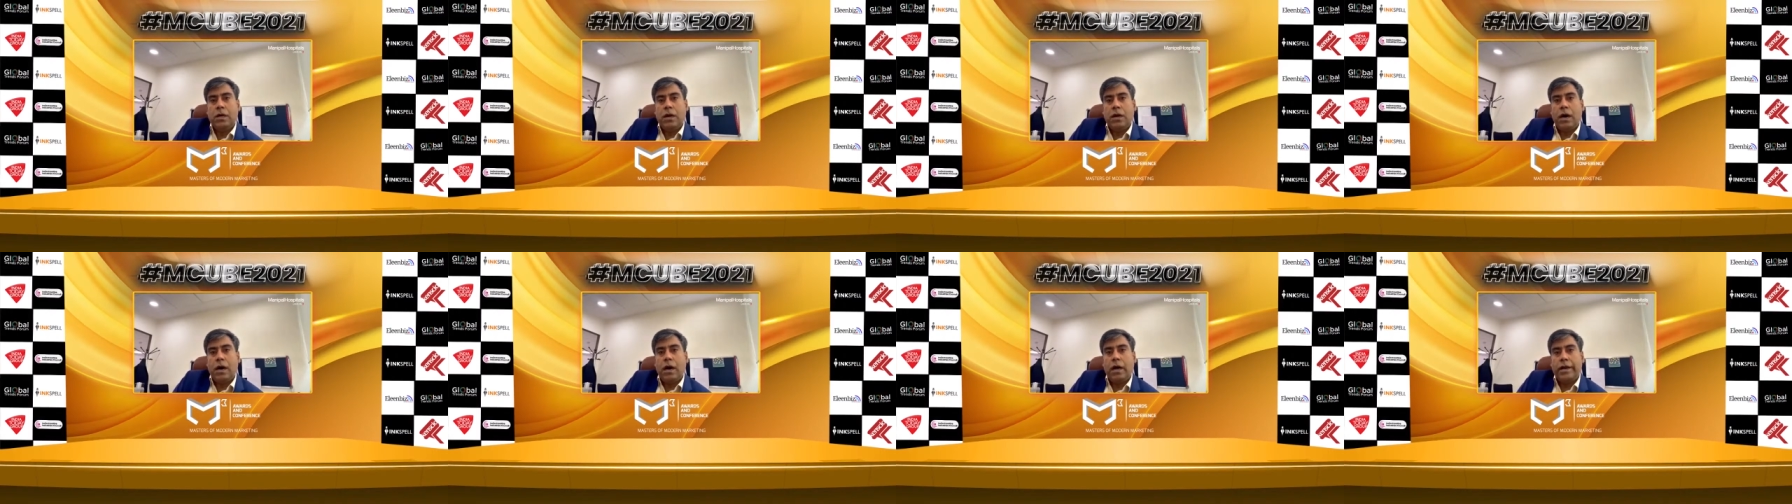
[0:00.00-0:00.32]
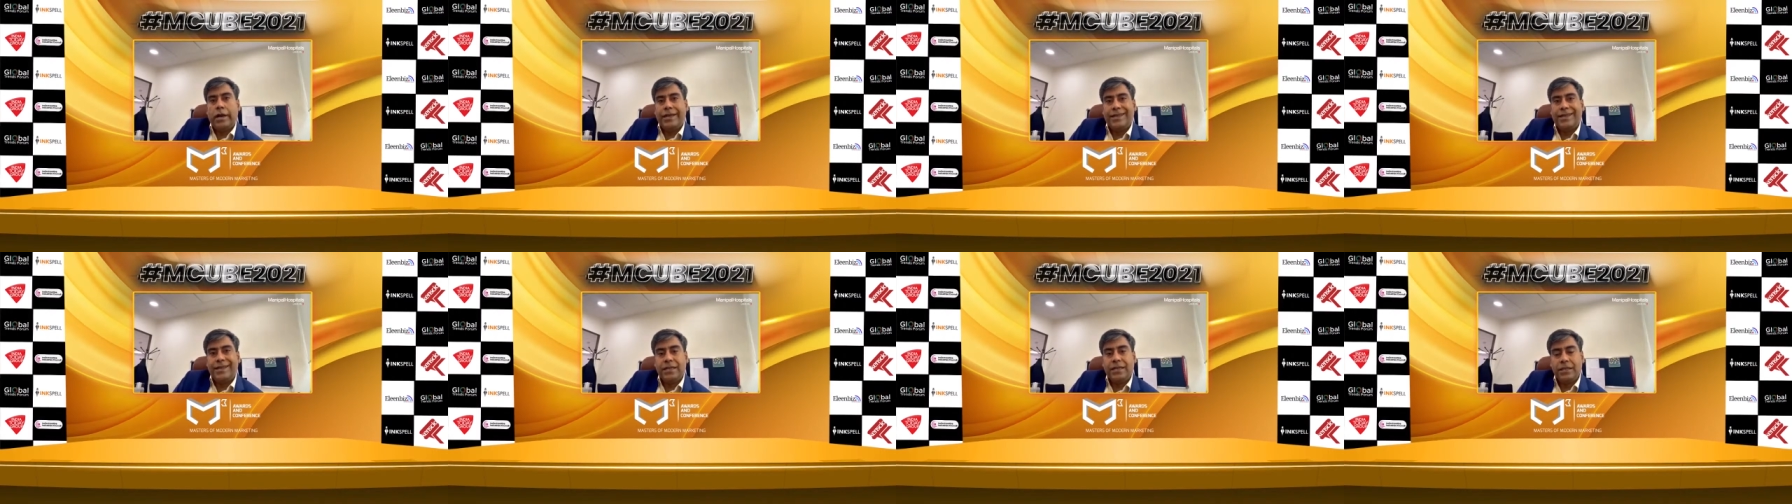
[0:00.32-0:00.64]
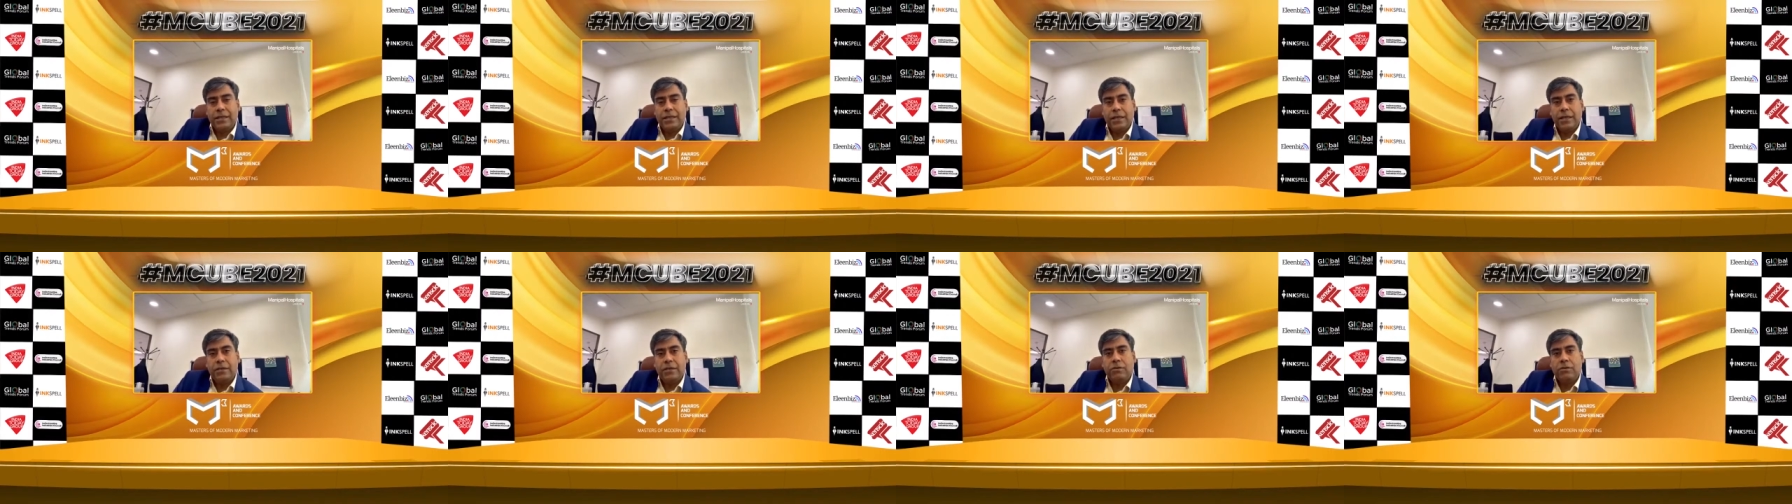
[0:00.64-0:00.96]
our
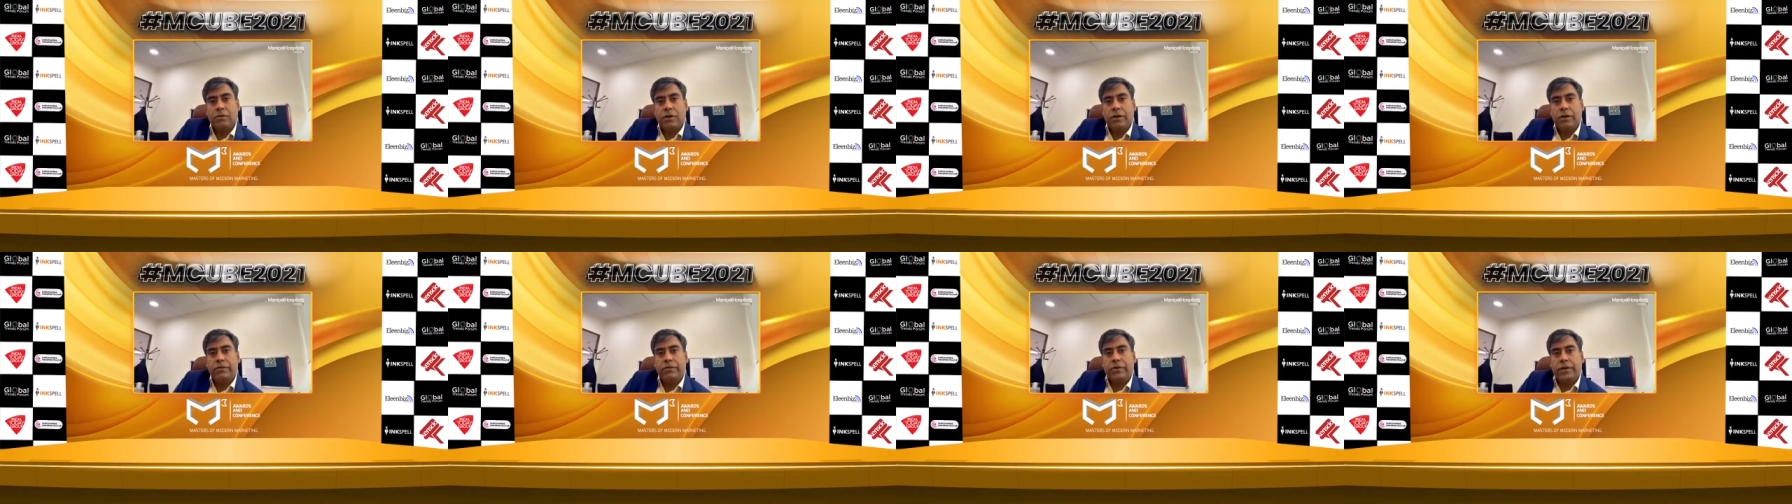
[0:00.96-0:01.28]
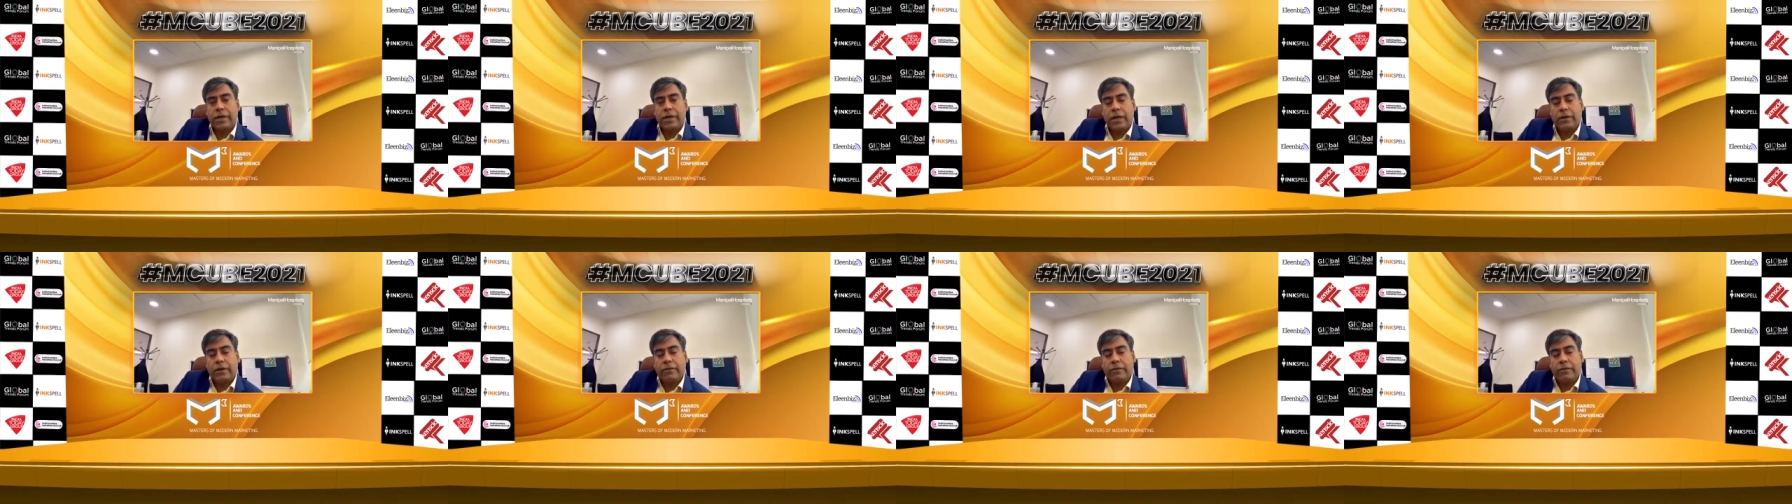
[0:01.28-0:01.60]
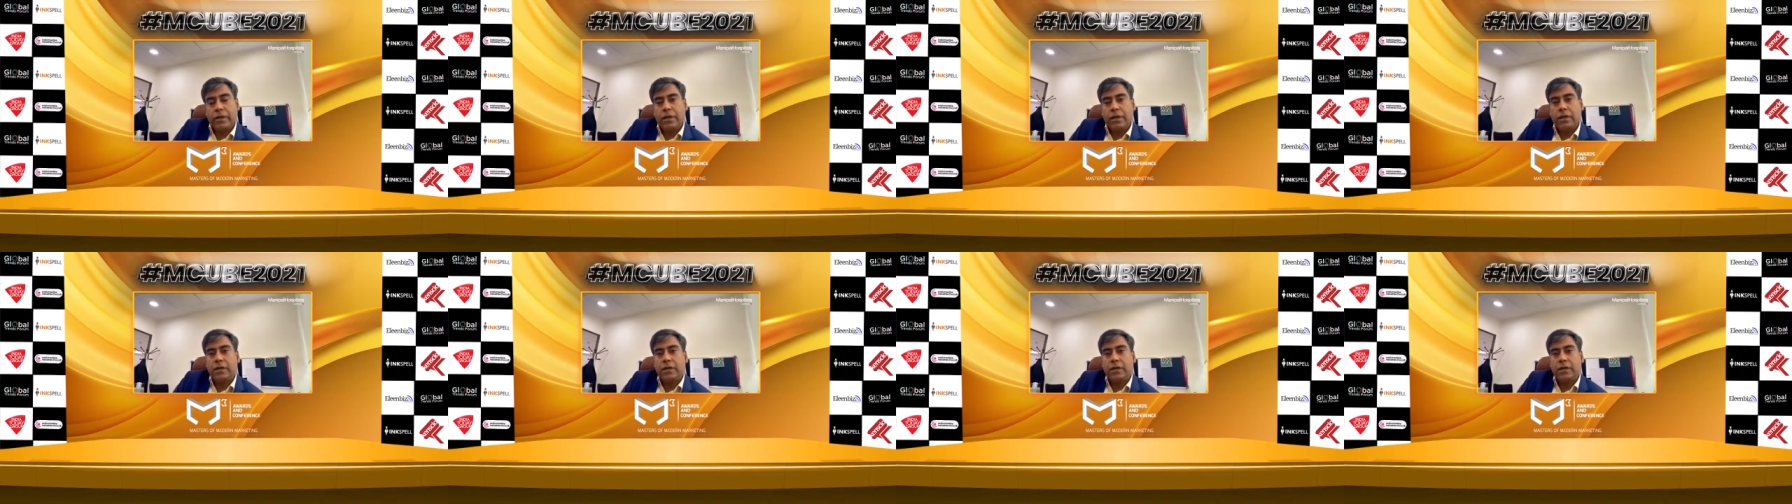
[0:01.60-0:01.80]
agencies who are working with